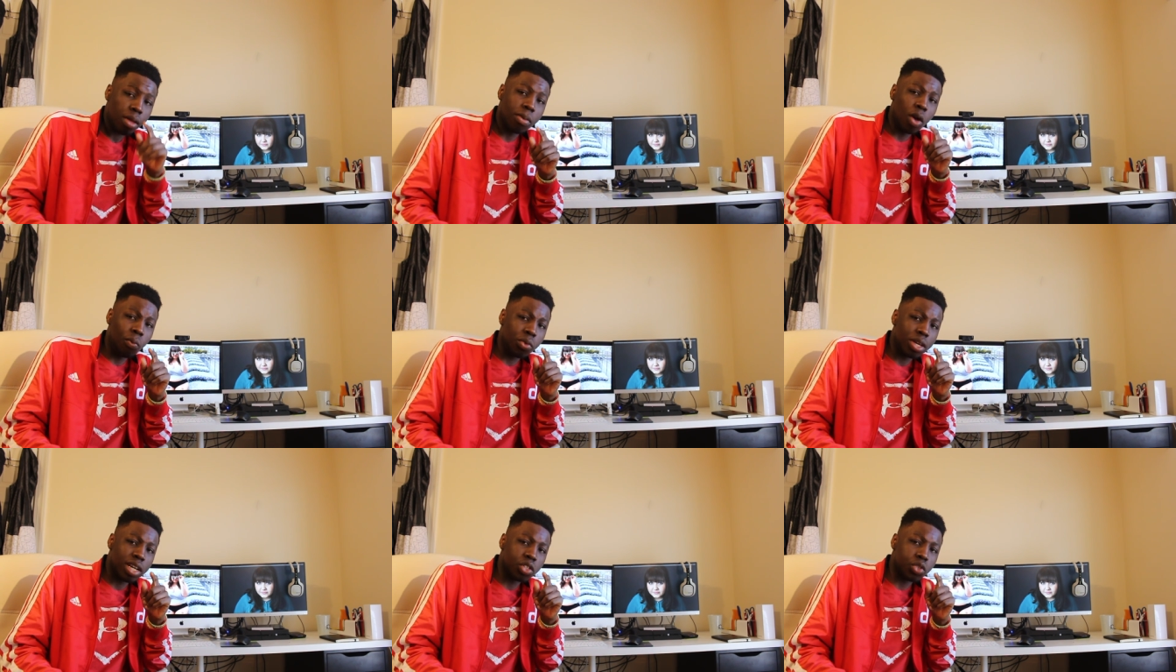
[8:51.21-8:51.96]
Well,
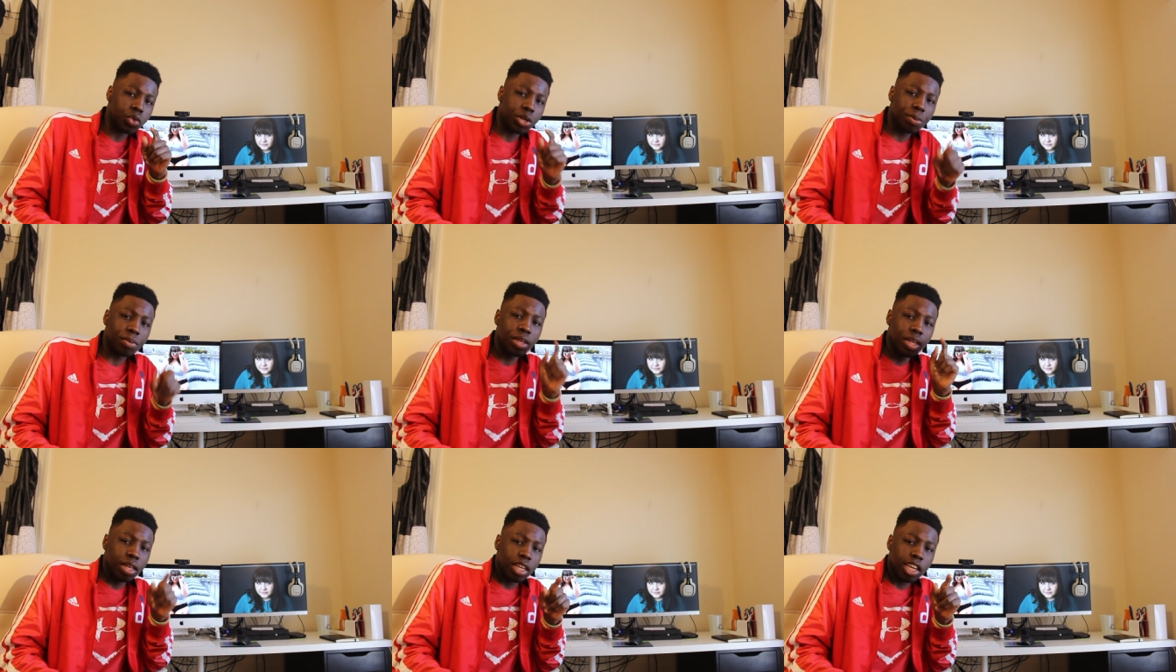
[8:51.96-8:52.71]
hopefully you guys enjoyed.
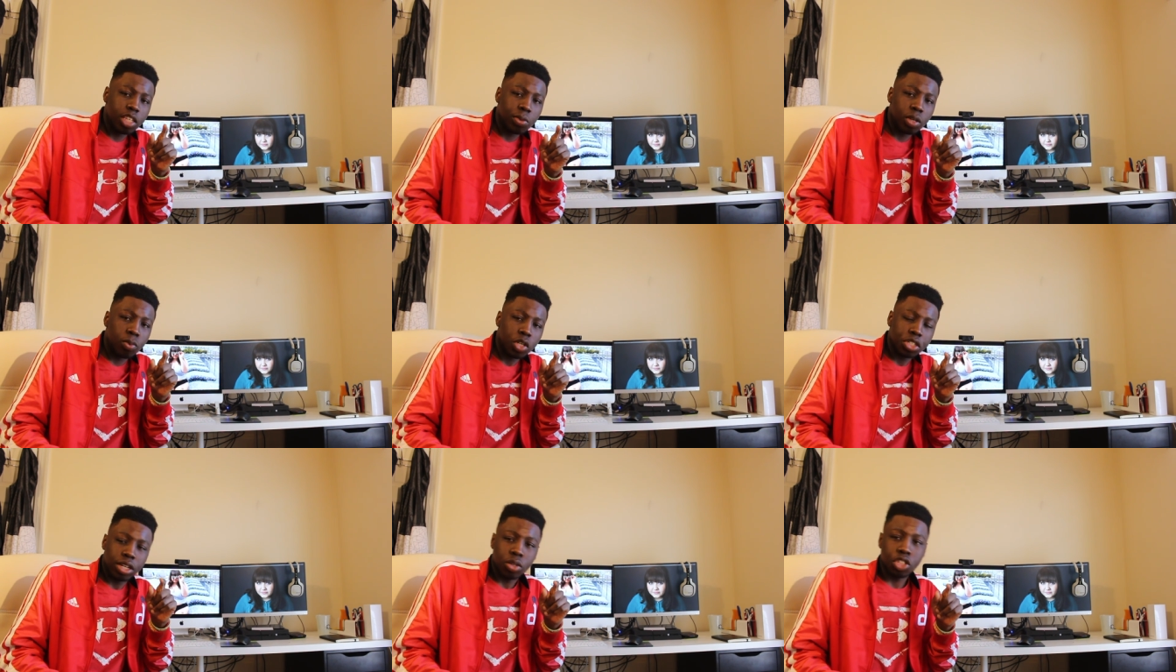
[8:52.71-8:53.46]
It's been your boy
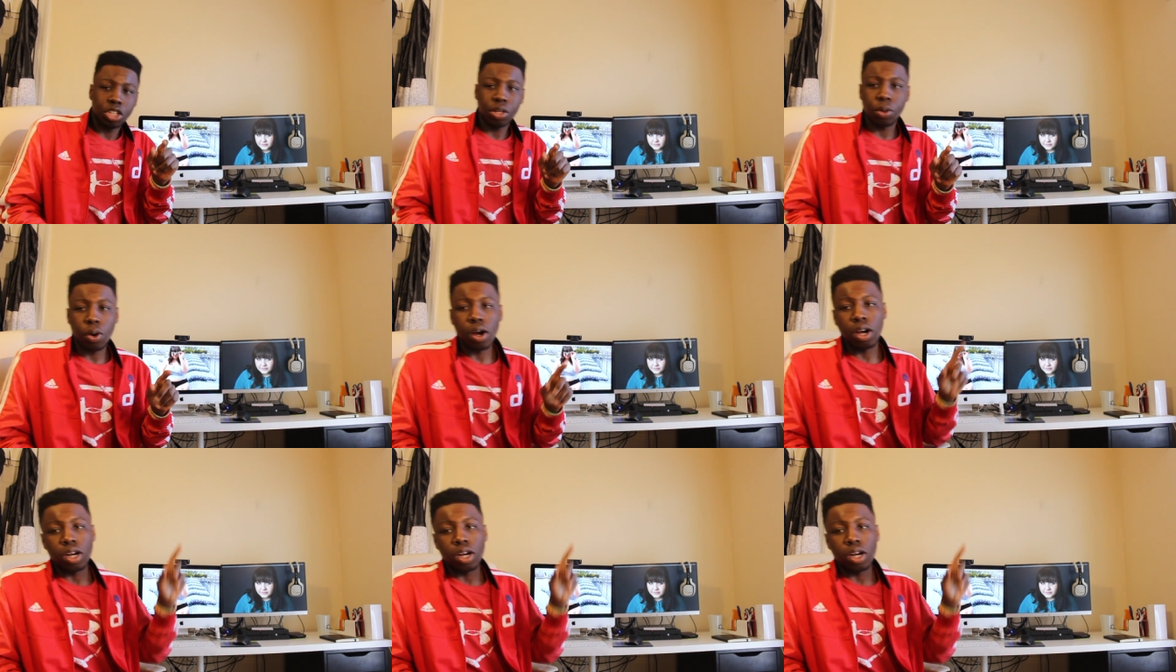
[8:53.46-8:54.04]
Sayojo.